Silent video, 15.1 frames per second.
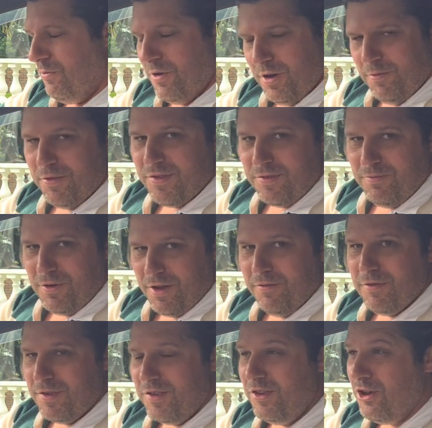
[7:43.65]
When I
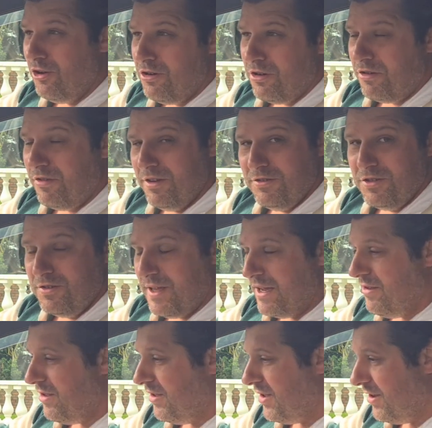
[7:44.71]
was younger, around
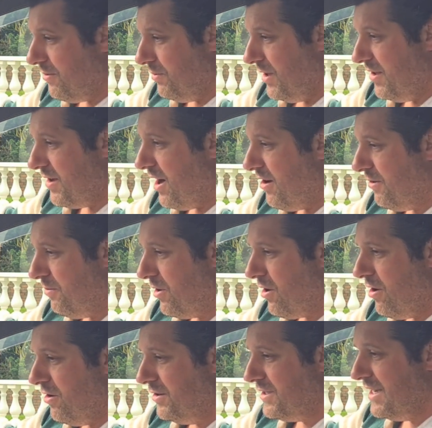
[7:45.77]
2006, when these cars were
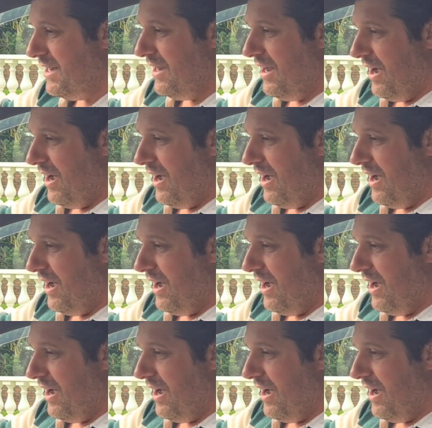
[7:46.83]
current,